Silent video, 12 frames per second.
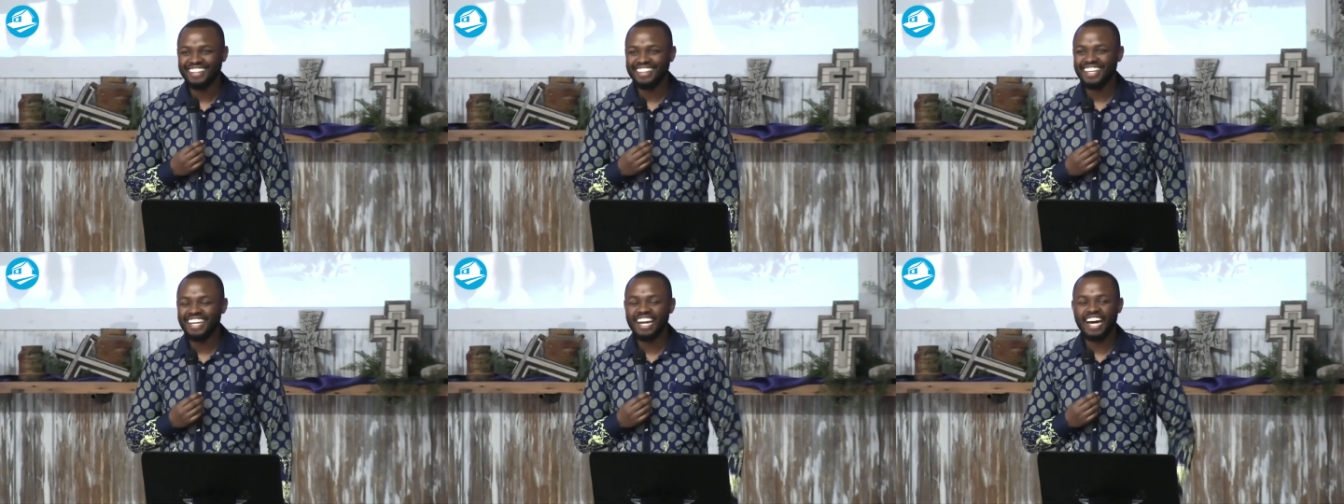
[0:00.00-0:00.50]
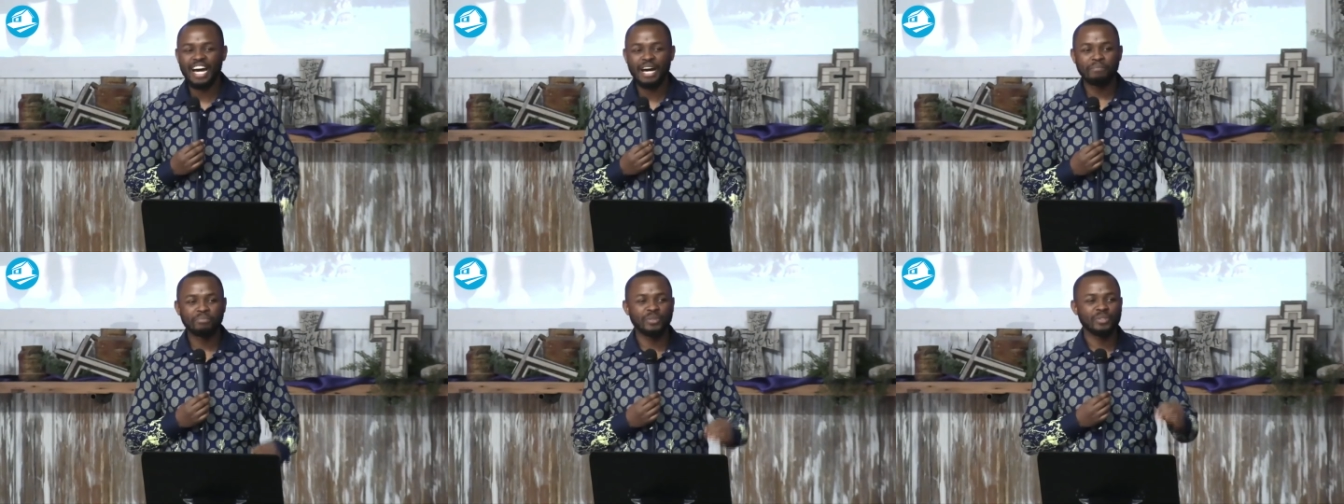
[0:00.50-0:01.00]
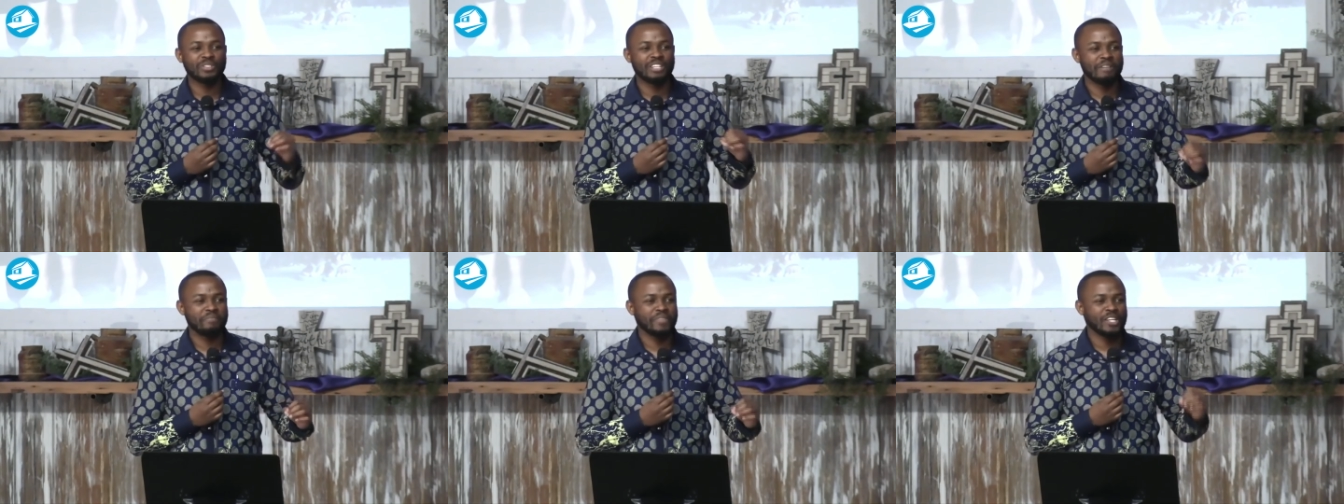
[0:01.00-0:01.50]
They are up to
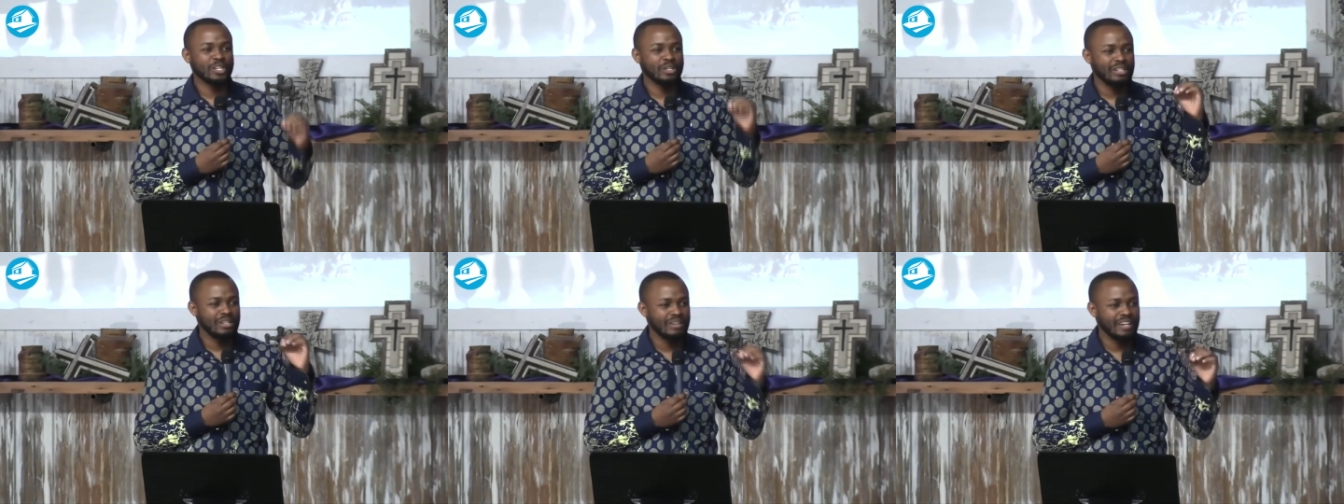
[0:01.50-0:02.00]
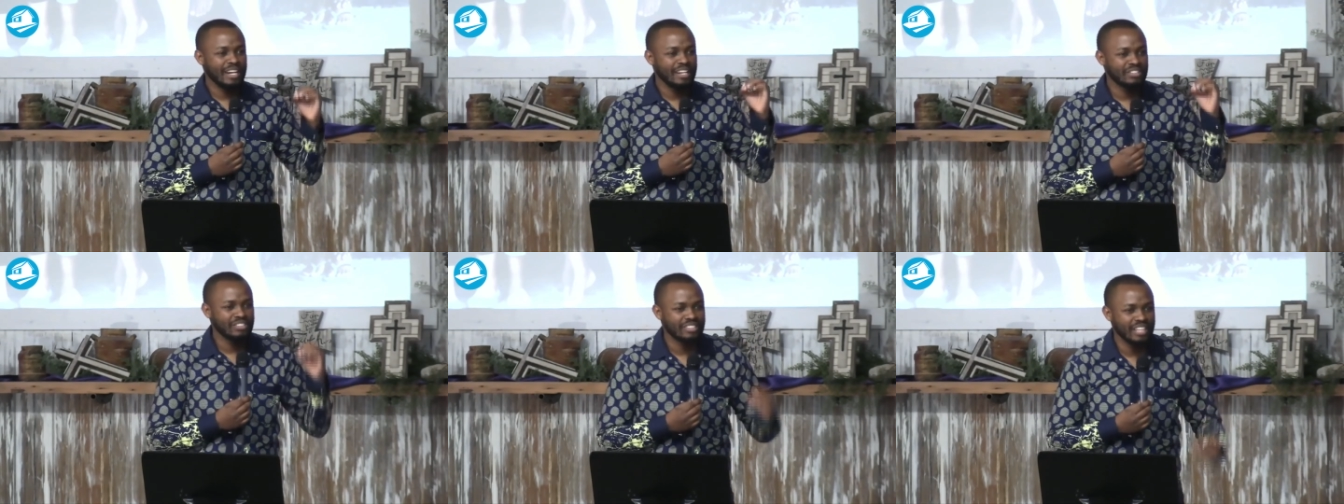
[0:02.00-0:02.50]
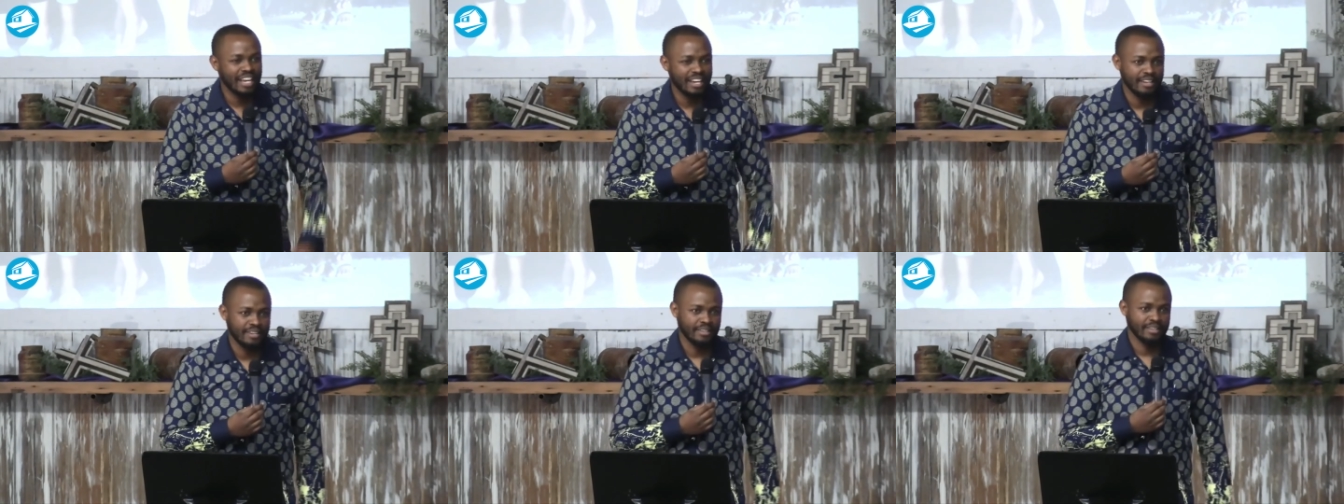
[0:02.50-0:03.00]
something you don't understand.